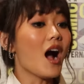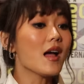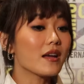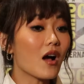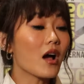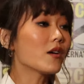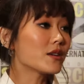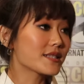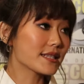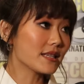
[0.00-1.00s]
I, I
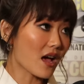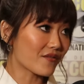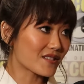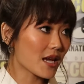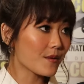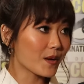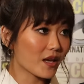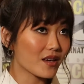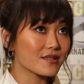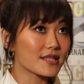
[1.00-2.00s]
honestly loved it
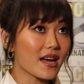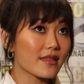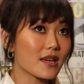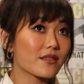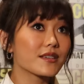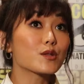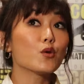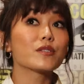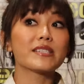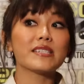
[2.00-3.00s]
because I think this whole